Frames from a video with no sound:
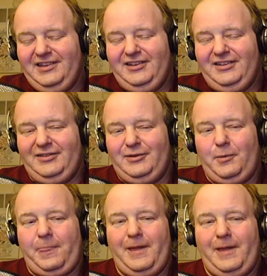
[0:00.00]

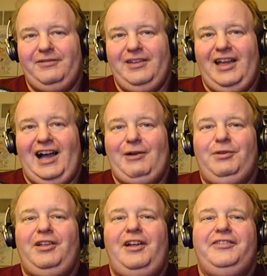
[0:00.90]
So I
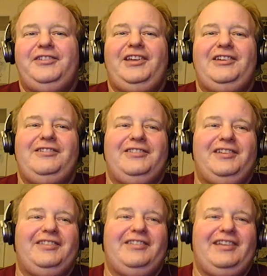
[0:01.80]
will also tell you
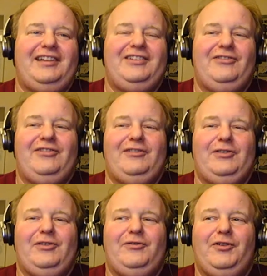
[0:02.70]
this, is that
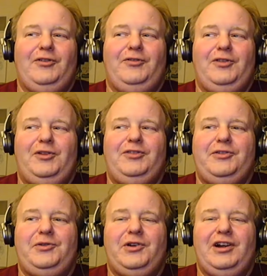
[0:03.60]
for those of
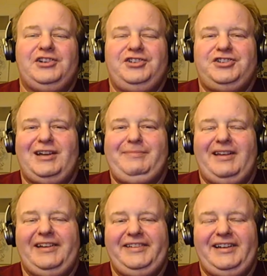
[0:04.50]
you who are actually shopping
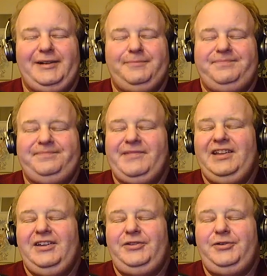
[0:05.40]
online,
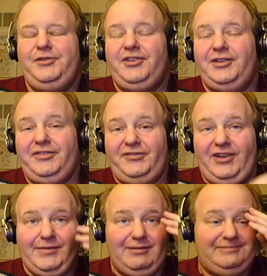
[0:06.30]
do yourself a
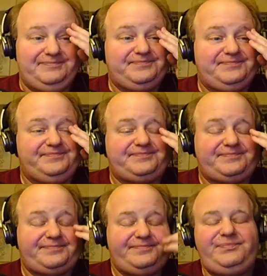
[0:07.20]
favor.
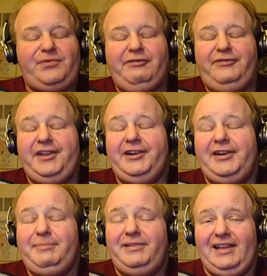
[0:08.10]
Figure
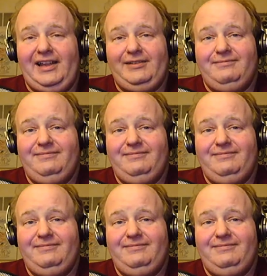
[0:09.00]
out a plan